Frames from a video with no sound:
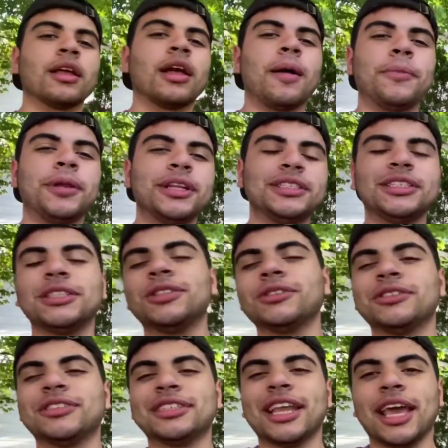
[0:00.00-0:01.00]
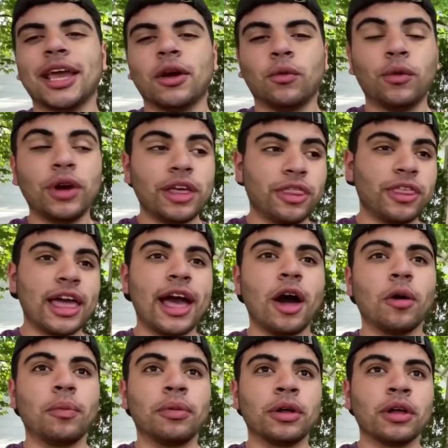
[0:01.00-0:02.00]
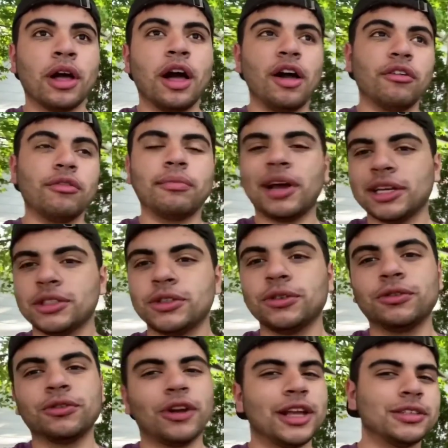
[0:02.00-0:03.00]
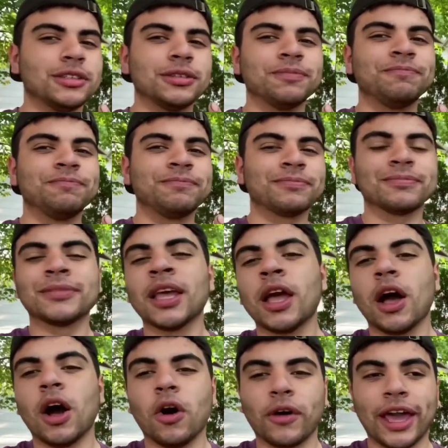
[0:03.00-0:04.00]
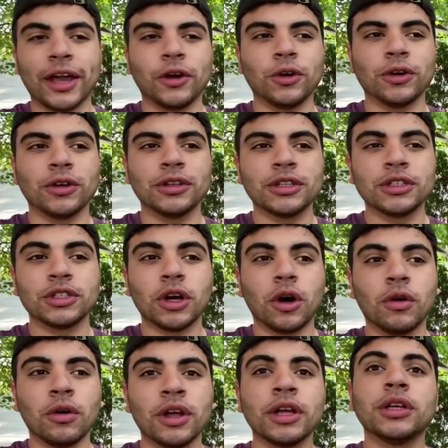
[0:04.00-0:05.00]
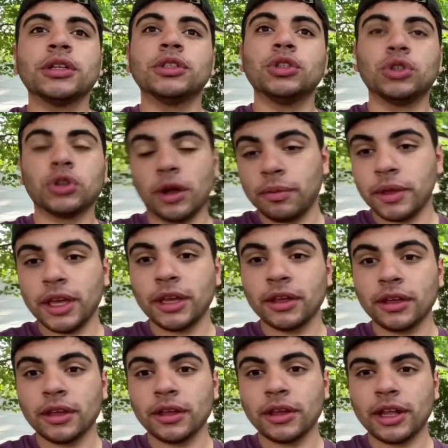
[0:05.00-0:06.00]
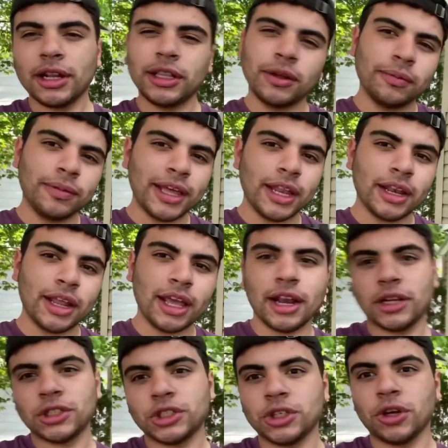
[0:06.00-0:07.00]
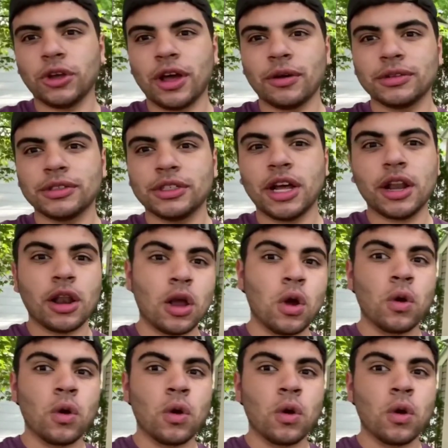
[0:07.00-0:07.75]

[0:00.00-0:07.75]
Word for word: I'm gonna teach you today with the help of my two friends. Okay, cool. So join me in a little bit and I'll show you how it's done.